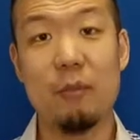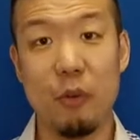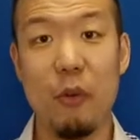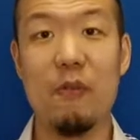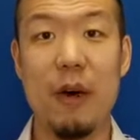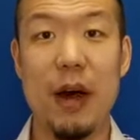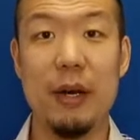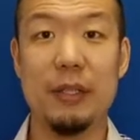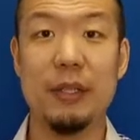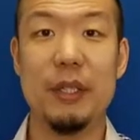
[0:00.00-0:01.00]

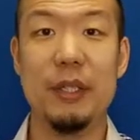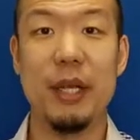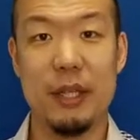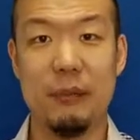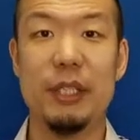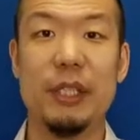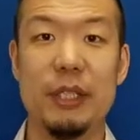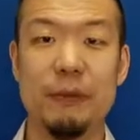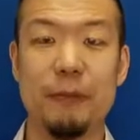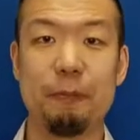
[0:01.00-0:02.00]
profile that they receive.